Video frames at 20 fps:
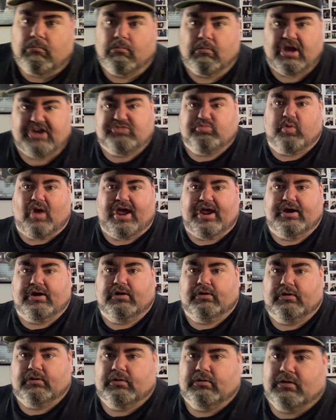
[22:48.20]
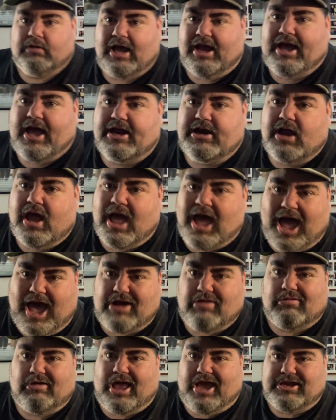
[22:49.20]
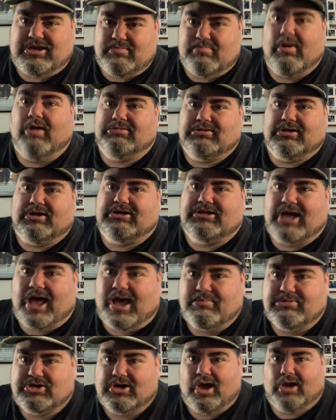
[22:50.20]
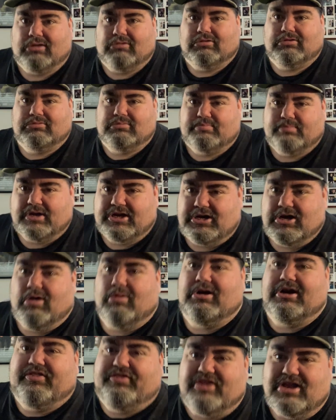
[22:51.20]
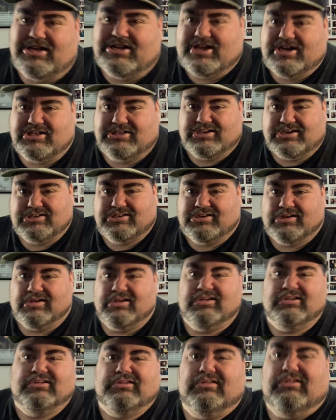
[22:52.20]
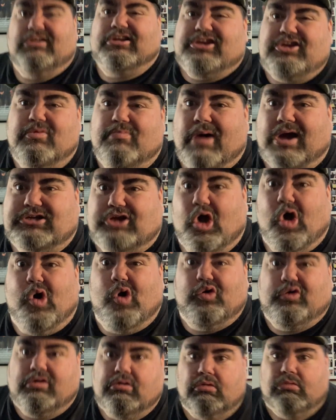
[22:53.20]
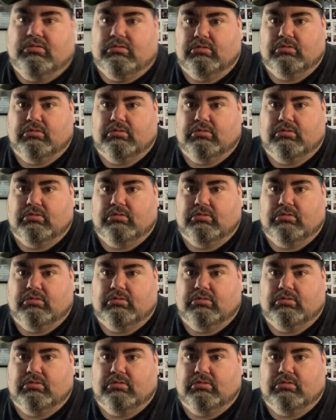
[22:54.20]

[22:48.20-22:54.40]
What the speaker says: That's right. I don't like you most of the time, John Gruden, but you know what? In this instance, you my dude.